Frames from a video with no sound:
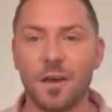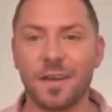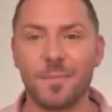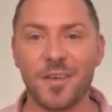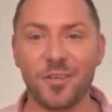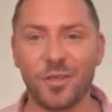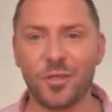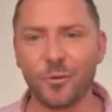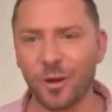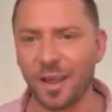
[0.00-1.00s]
Okay, method
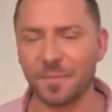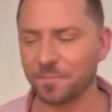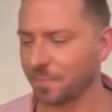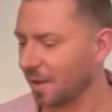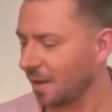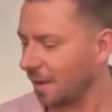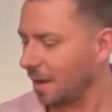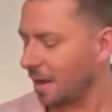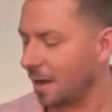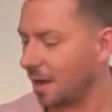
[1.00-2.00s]
3.
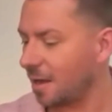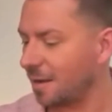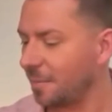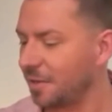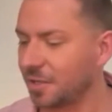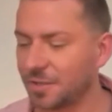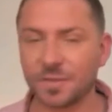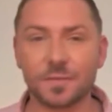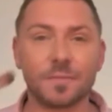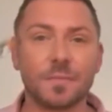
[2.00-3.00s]
Let me
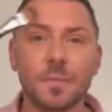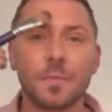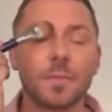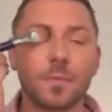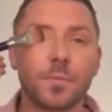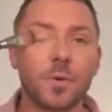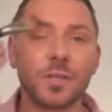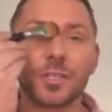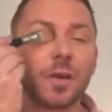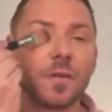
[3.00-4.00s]
just
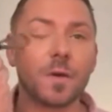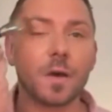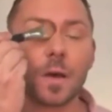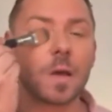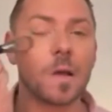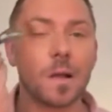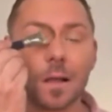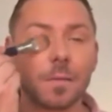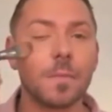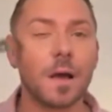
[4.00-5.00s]
brush over
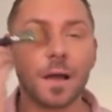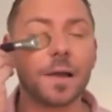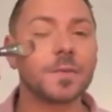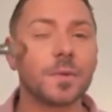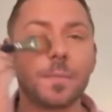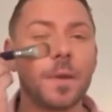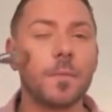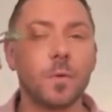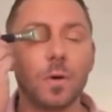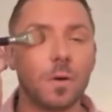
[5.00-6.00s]
my eyes with a
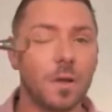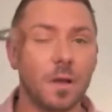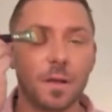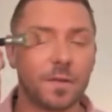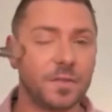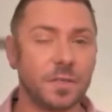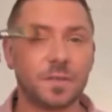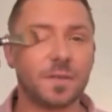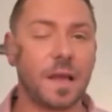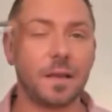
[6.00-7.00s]
bit more
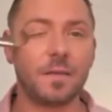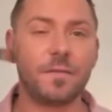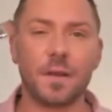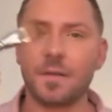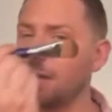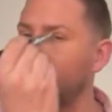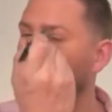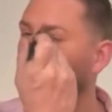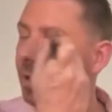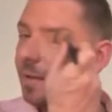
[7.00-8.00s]
just standard
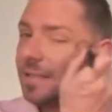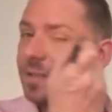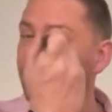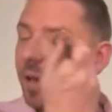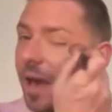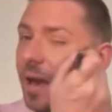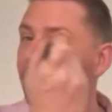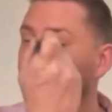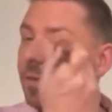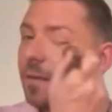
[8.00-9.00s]
foundation, and this is
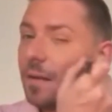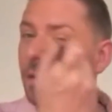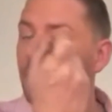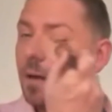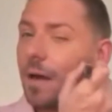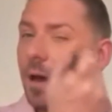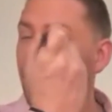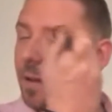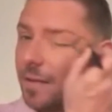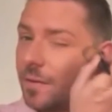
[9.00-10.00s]
Ket
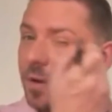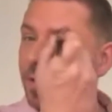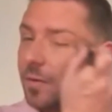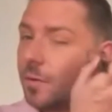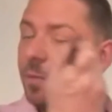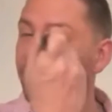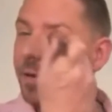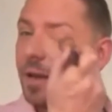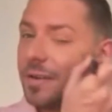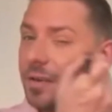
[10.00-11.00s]
and the Reese Cream
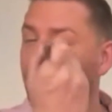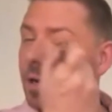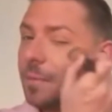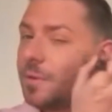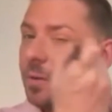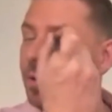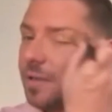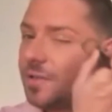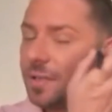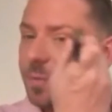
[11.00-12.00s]
Foundation, and I'm doing
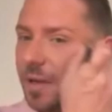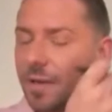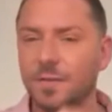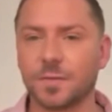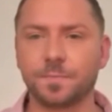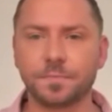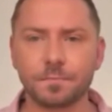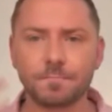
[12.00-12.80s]
this just because